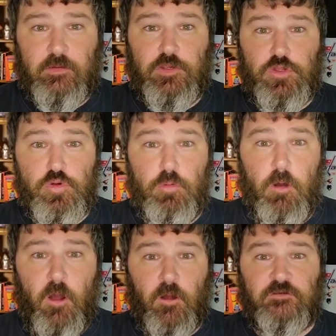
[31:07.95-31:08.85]
You
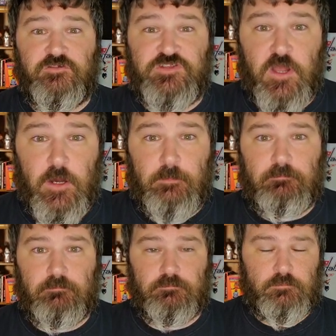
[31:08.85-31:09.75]
are dumb.
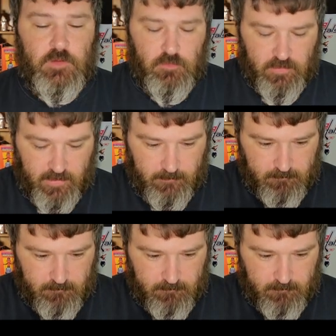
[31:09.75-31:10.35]
Okay.